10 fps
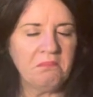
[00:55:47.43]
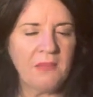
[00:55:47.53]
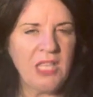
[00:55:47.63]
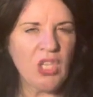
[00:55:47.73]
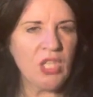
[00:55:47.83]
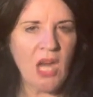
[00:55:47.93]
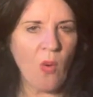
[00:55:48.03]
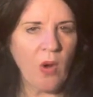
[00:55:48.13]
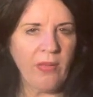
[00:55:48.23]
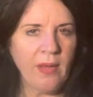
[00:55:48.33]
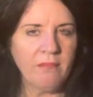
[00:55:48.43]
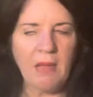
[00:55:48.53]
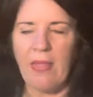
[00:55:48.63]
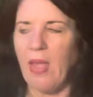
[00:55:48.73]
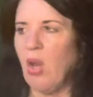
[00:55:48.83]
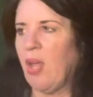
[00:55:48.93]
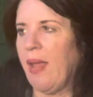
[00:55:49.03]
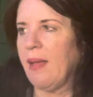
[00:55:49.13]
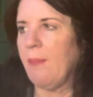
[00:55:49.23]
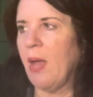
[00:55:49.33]
it's just not worth it. I thought,
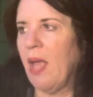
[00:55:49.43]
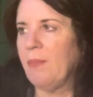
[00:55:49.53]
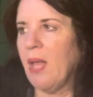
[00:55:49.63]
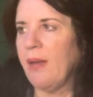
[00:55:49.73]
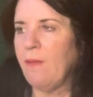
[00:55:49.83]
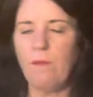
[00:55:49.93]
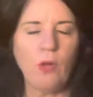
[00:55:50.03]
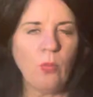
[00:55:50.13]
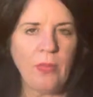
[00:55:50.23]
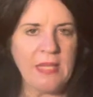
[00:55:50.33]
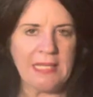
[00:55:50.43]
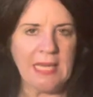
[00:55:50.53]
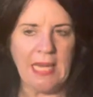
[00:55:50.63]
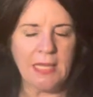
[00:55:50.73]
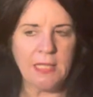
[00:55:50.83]
okay, I'm not, I'm not even fooling with this again.